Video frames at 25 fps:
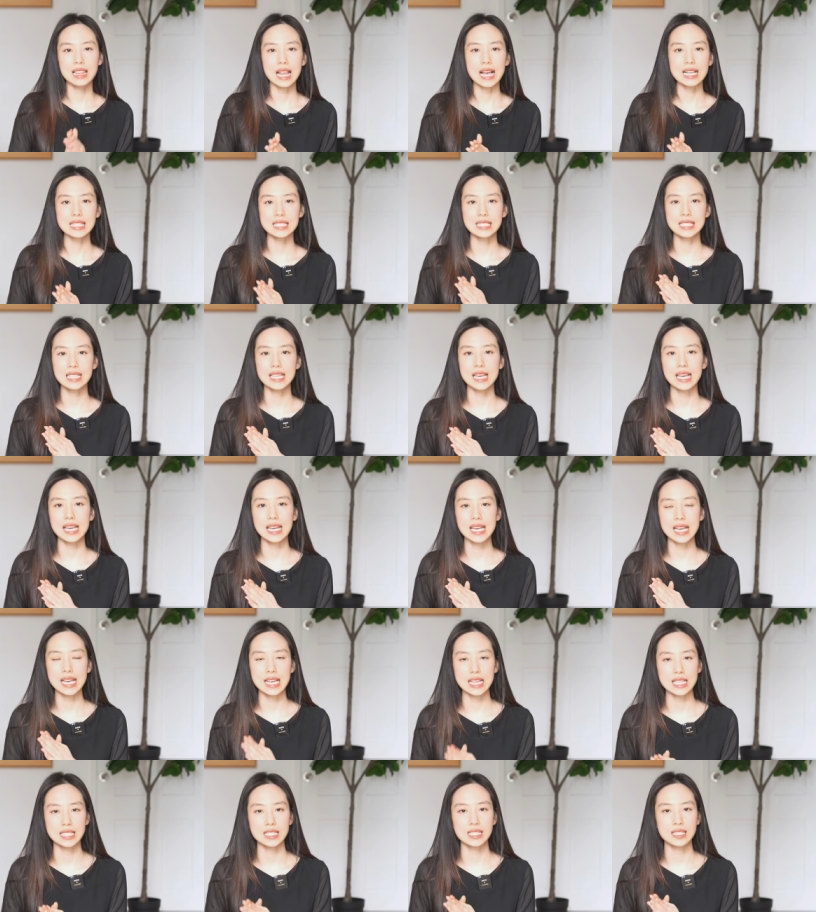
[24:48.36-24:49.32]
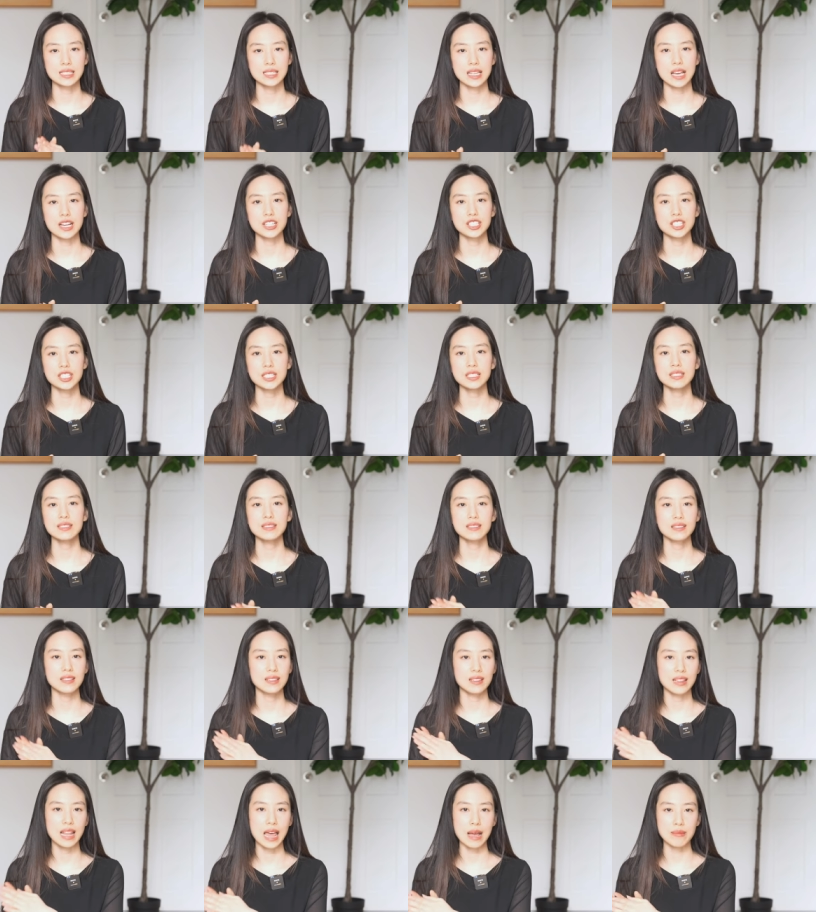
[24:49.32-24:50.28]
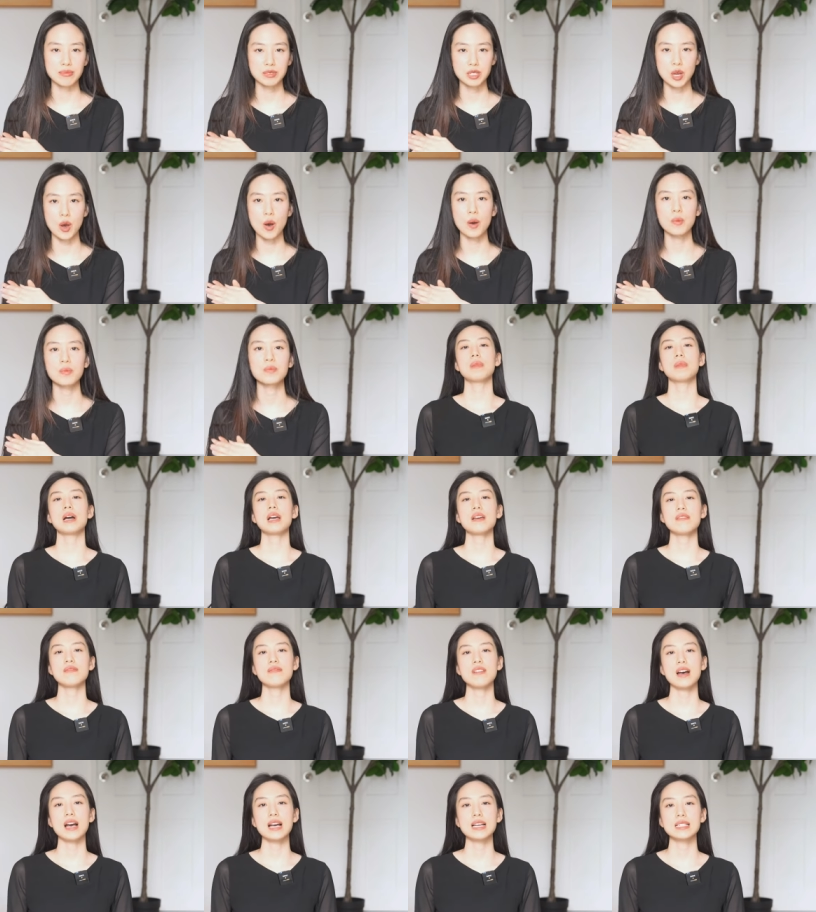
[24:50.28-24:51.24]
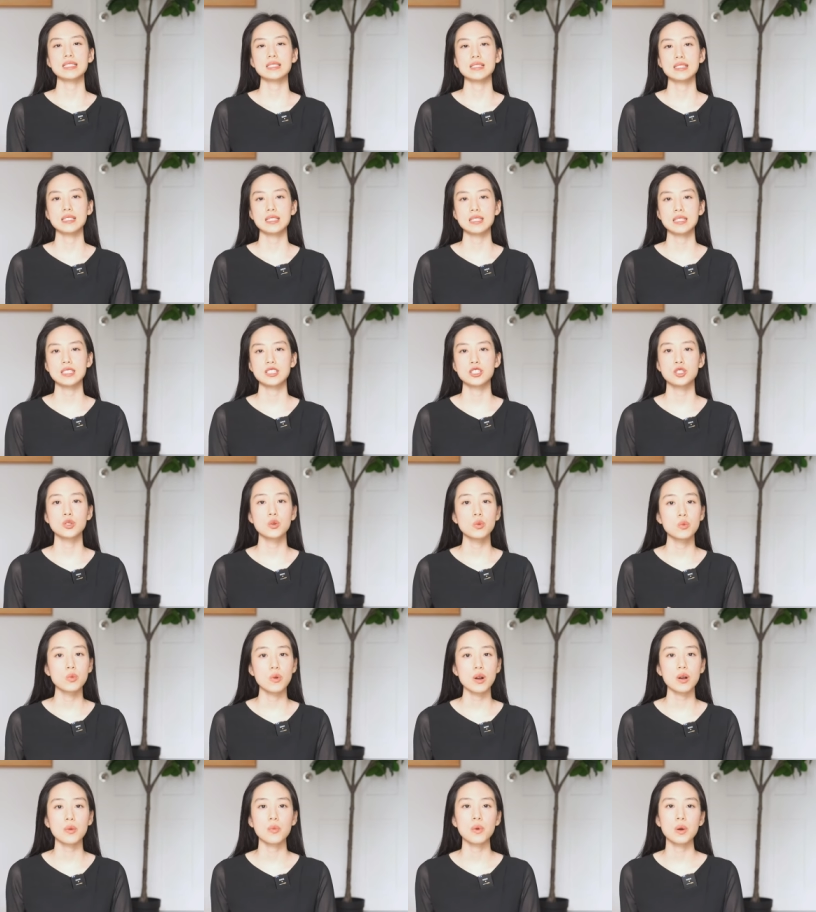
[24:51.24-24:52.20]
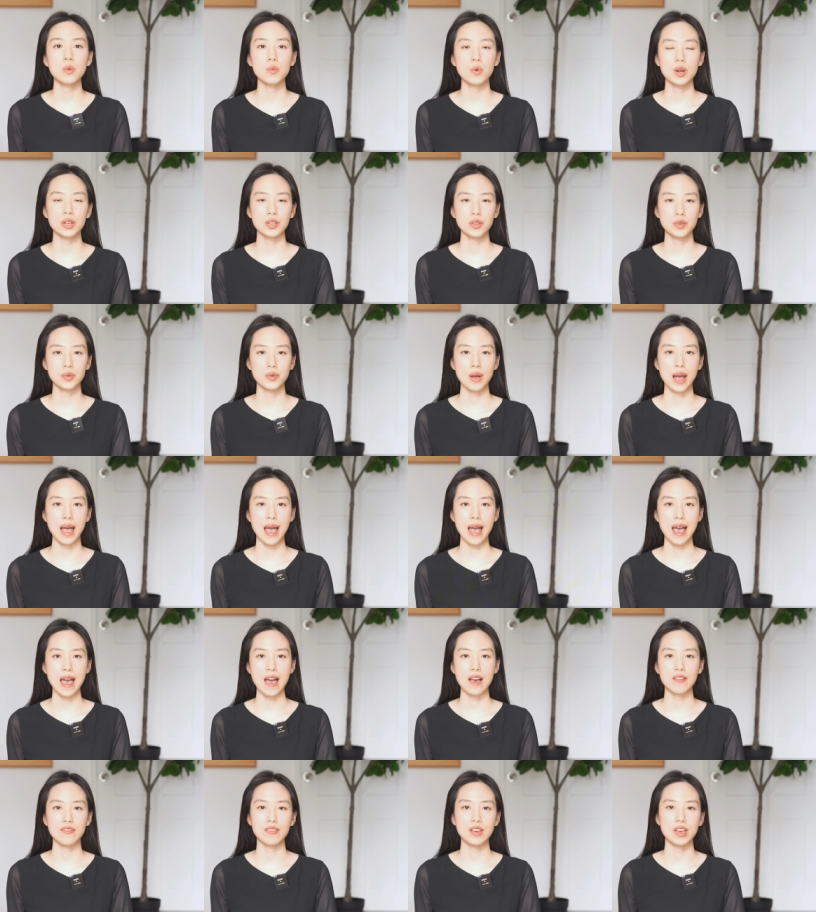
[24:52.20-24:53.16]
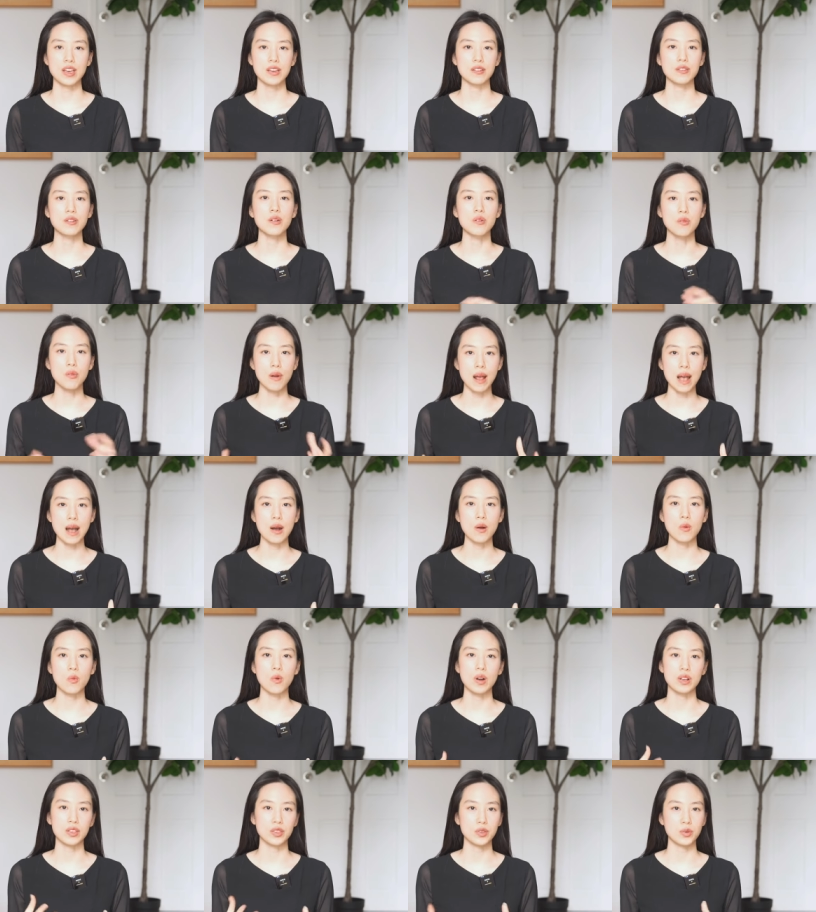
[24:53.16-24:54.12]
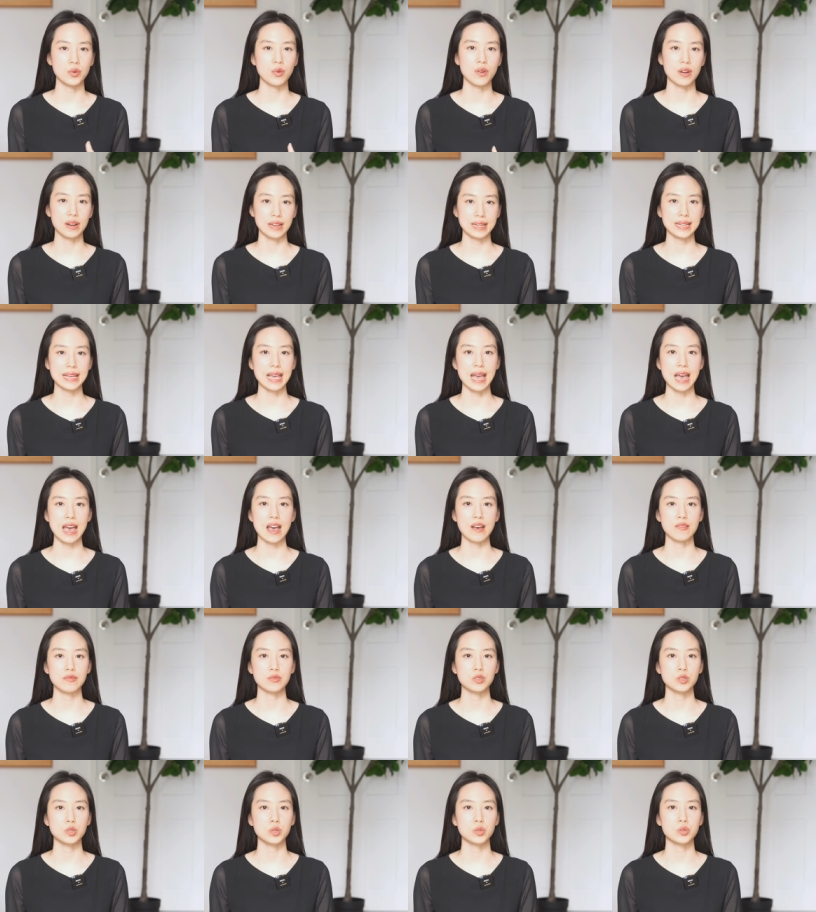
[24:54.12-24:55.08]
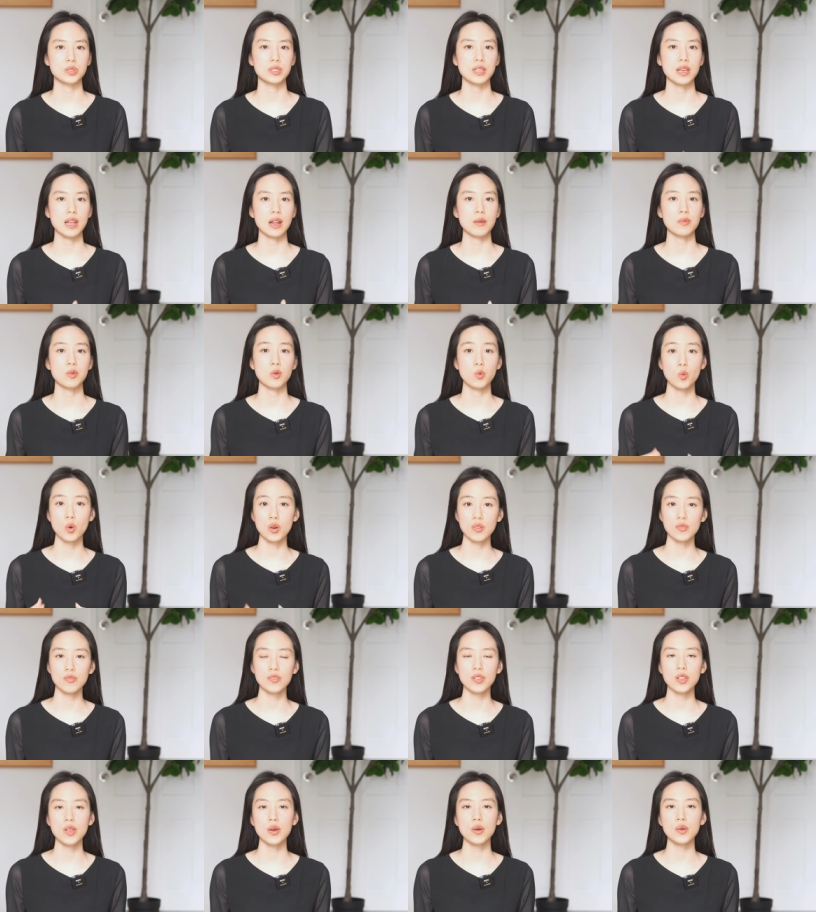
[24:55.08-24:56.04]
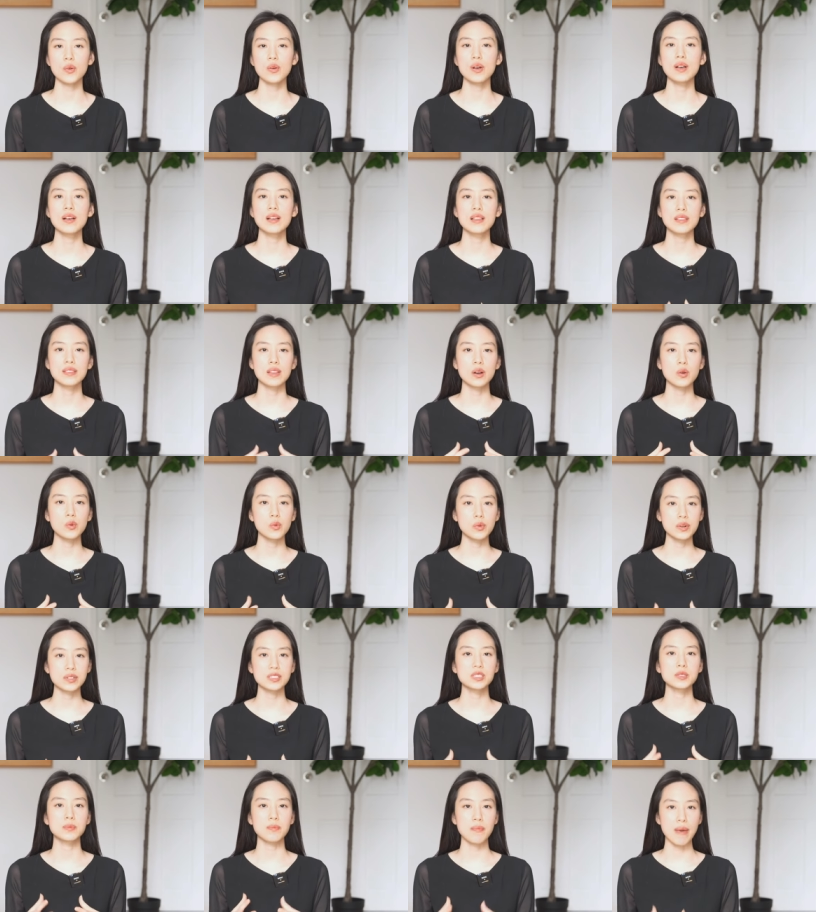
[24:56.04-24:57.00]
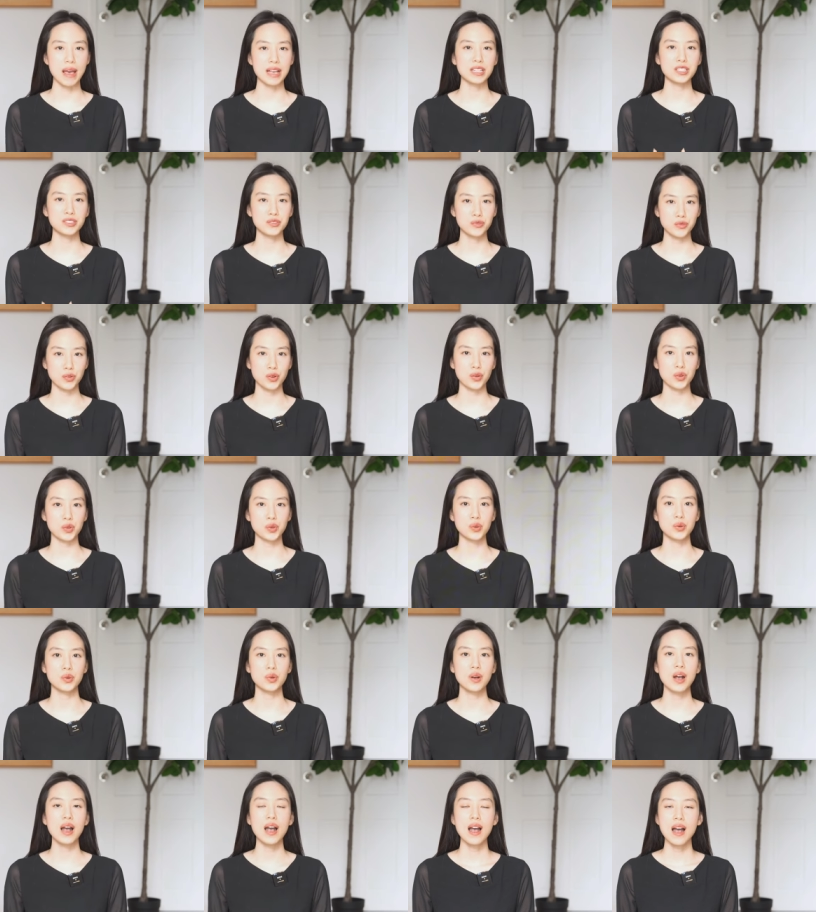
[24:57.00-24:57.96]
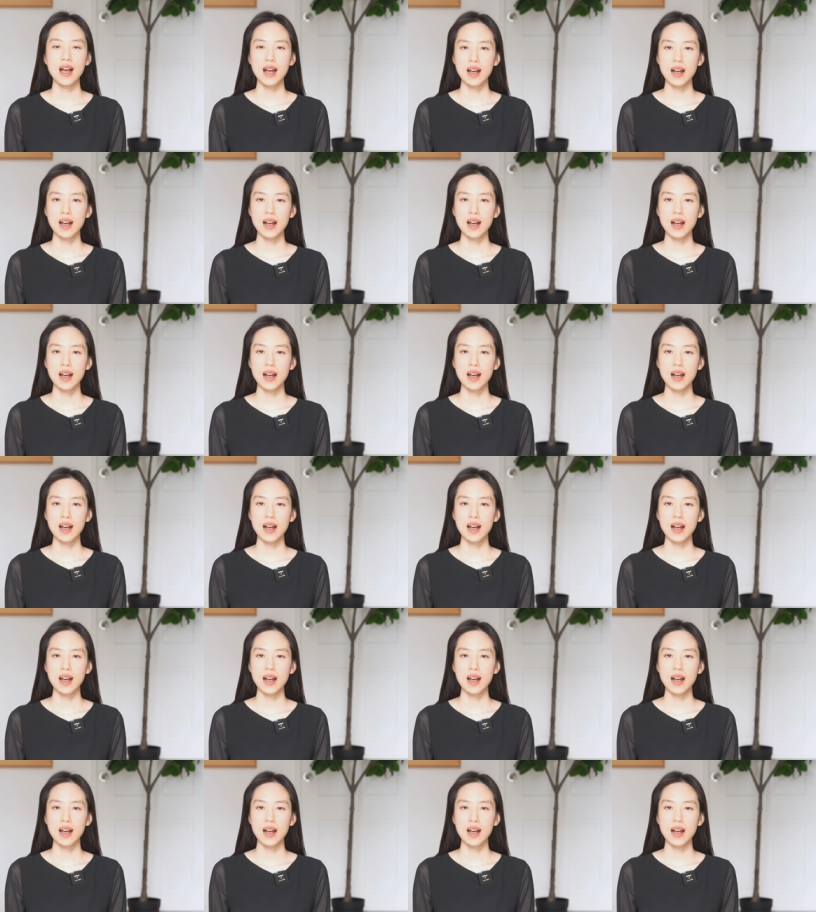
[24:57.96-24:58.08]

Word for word: Last thing in this session, laptop. My advice is you work with what you have and around what you already have to set up a workflow that works best for you.